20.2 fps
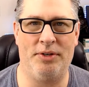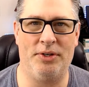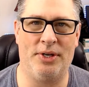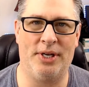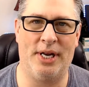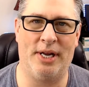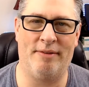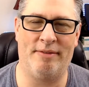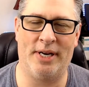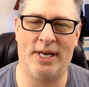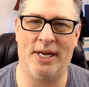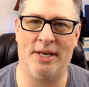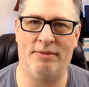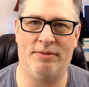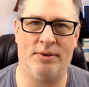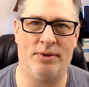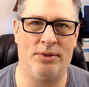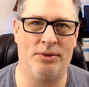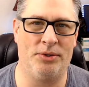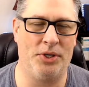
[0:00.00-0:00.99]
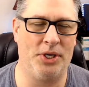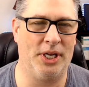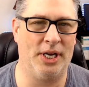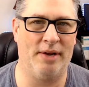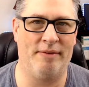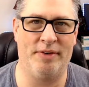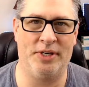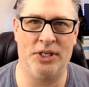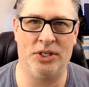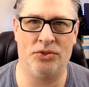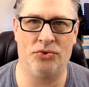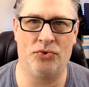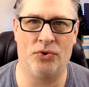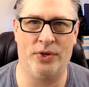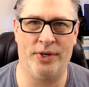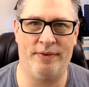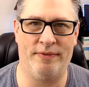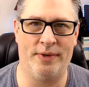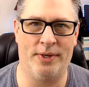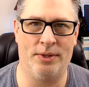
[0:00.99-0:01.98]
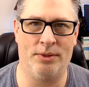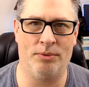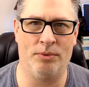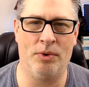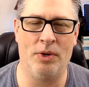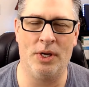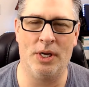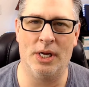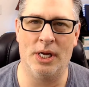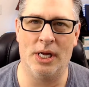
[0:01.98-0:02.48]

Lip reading: You can have an iPhone, you can have an Android phone.